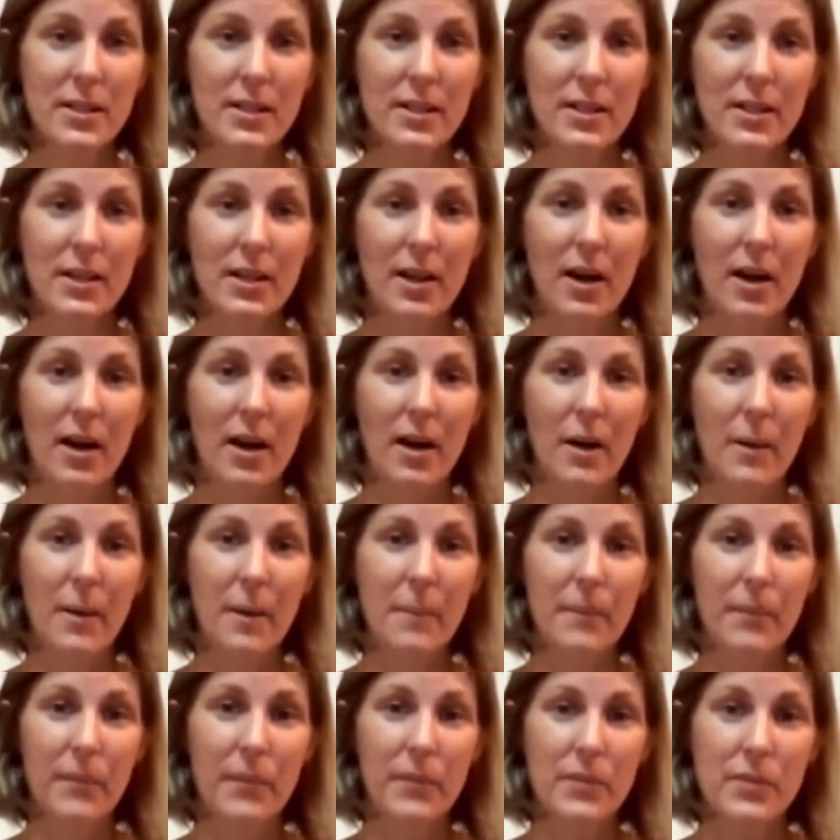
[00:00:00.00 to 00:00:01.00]
Mm-hmm.
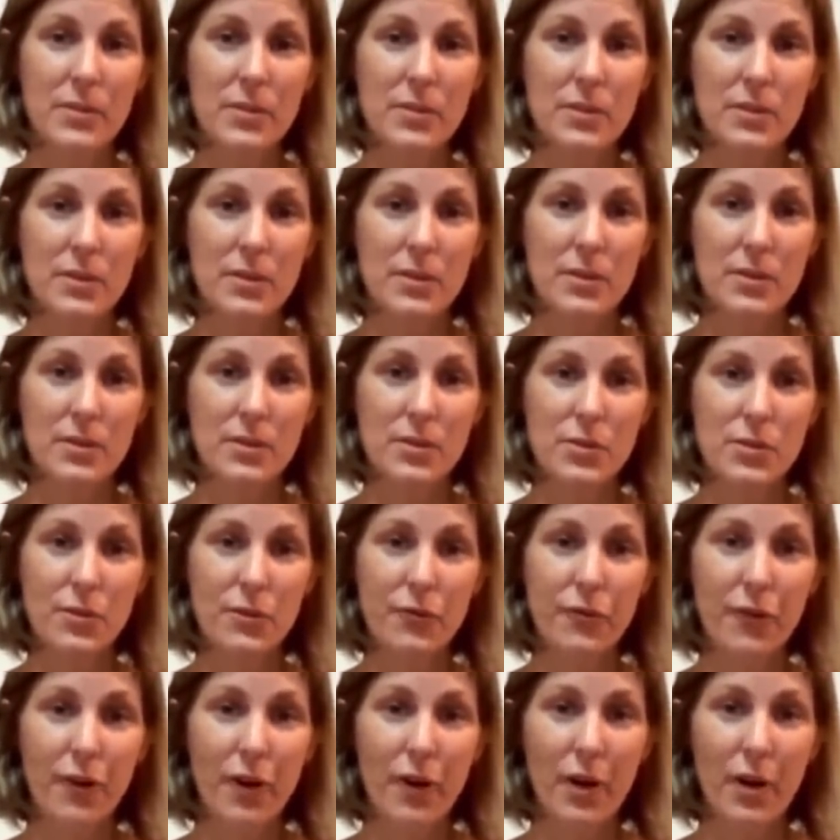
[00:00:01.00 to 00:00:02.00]
Um, so
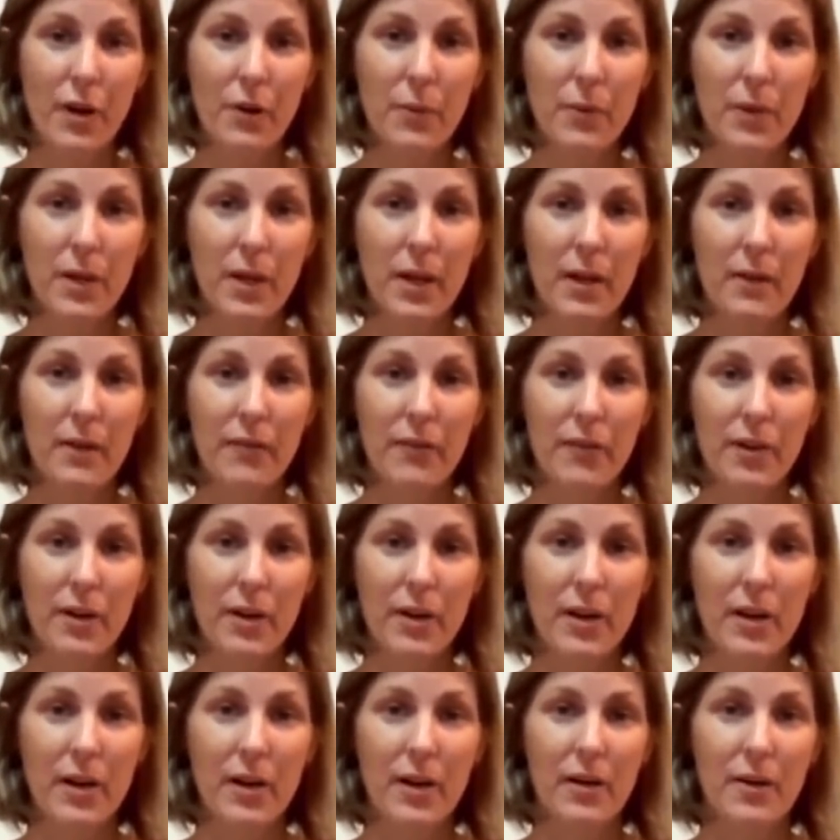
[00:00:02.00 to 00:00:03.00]
far we have
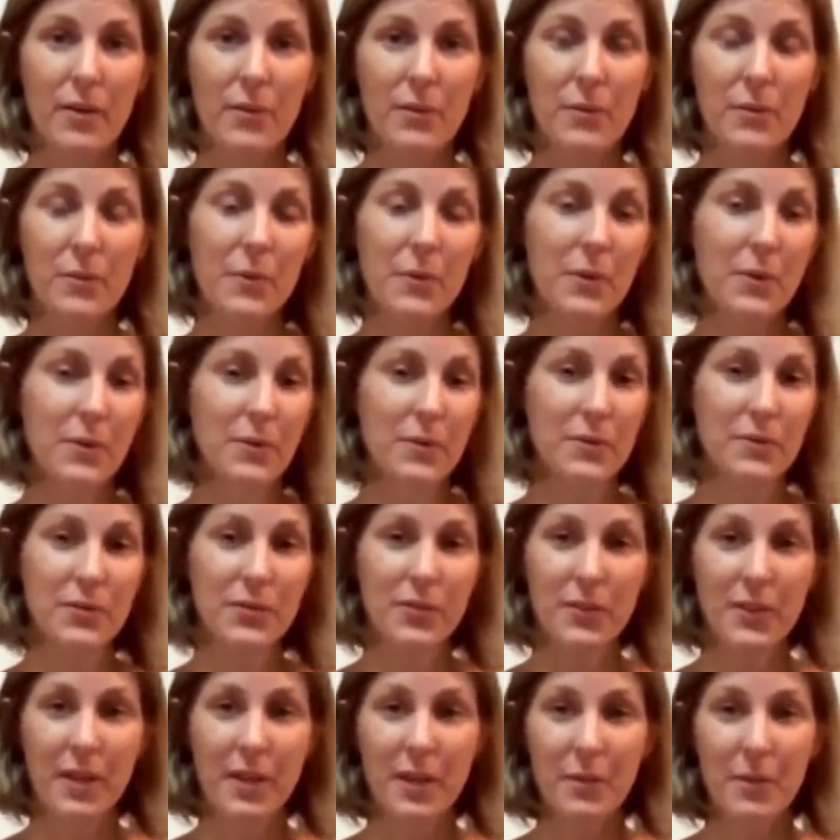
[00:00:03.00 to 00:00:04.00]
uh, well,
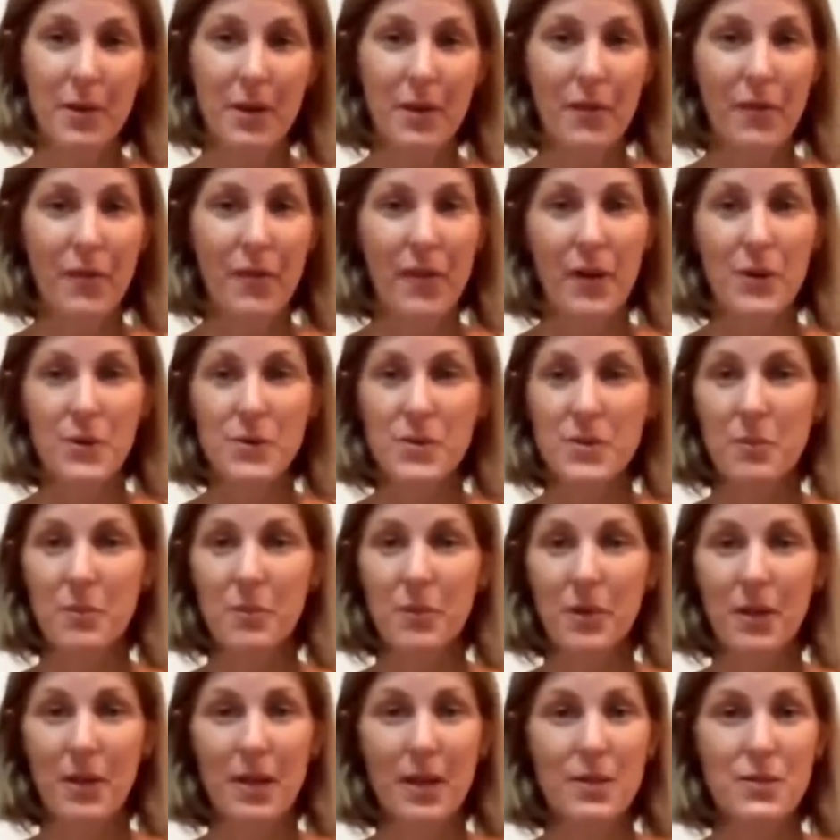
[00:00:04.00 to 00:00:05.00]
today we have
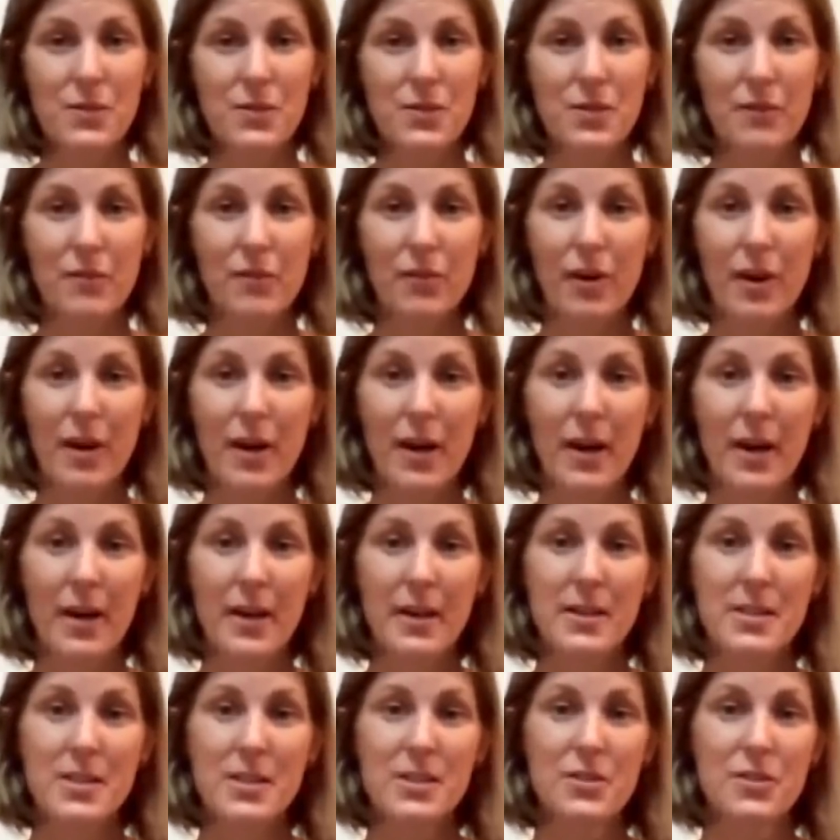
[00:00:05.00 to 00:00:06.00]
1000 kilos of
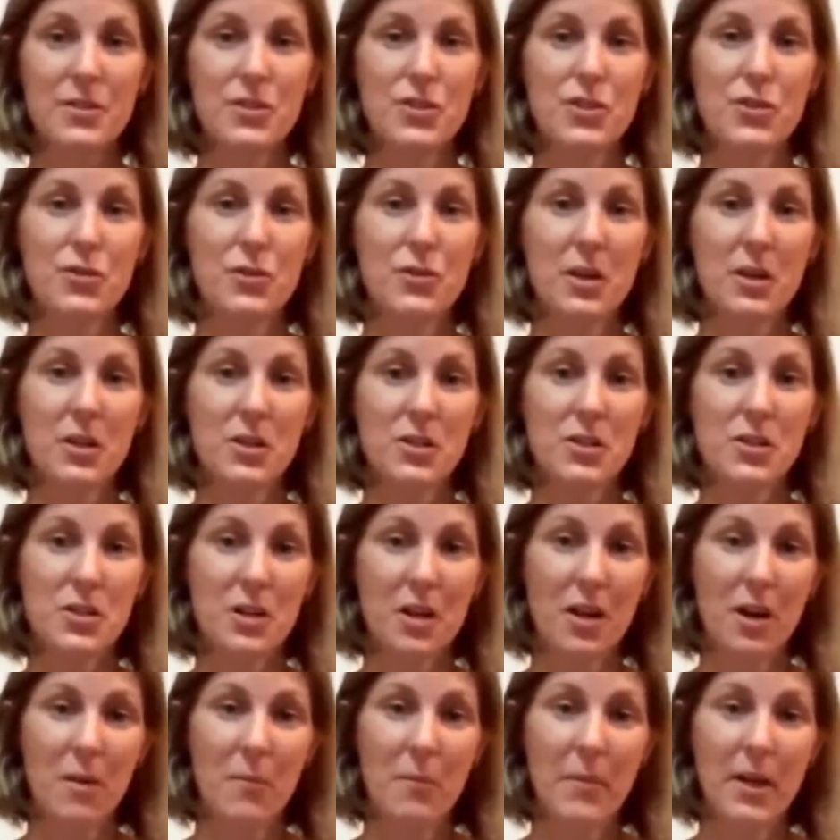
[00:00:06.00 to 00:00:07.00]
rice there's trucks
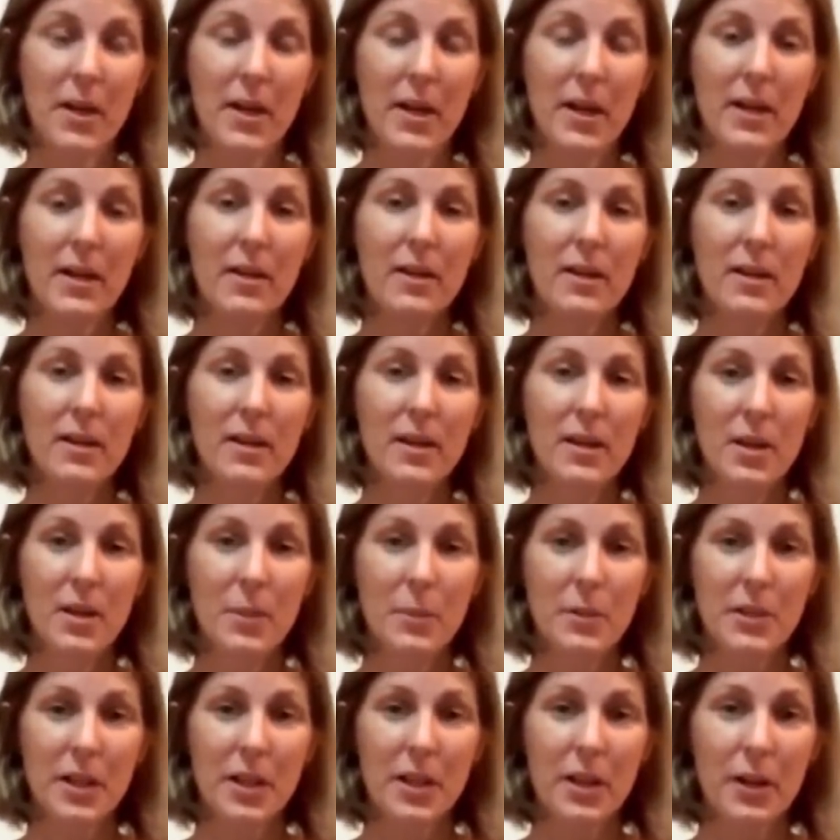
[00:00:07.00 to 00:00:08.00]
coming
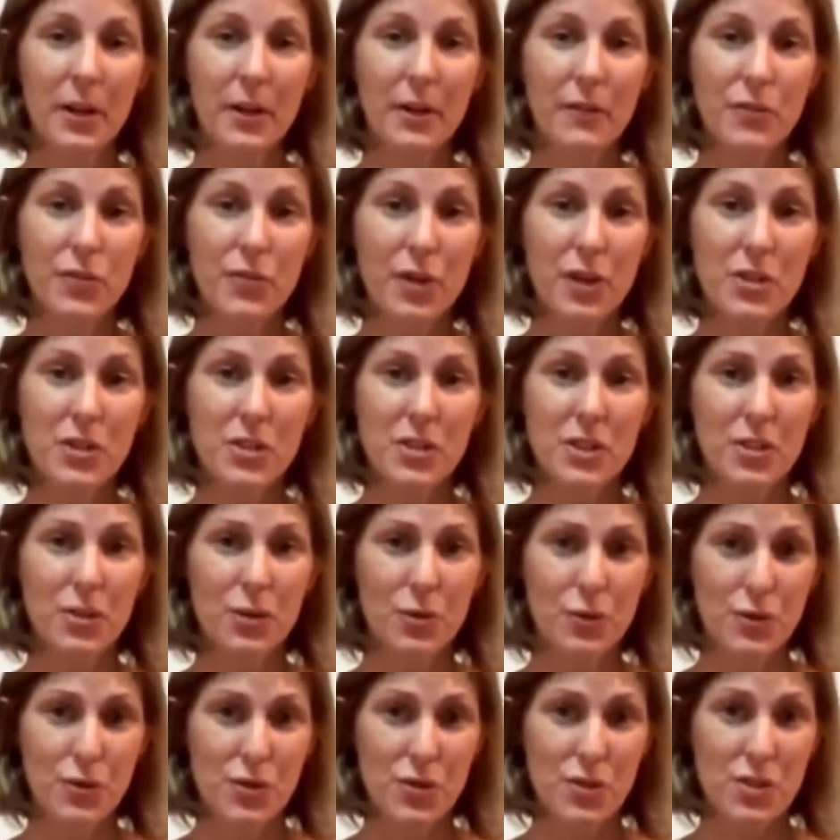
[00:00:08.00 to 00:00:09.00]
but a lot of trucks get
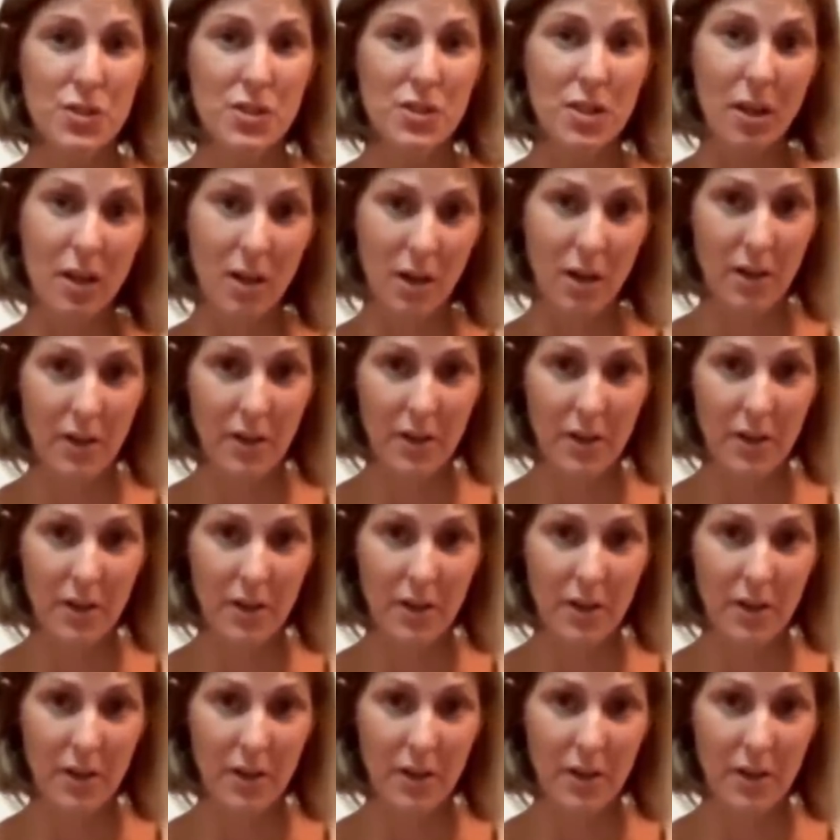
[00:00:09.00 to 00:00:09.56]
also stuck on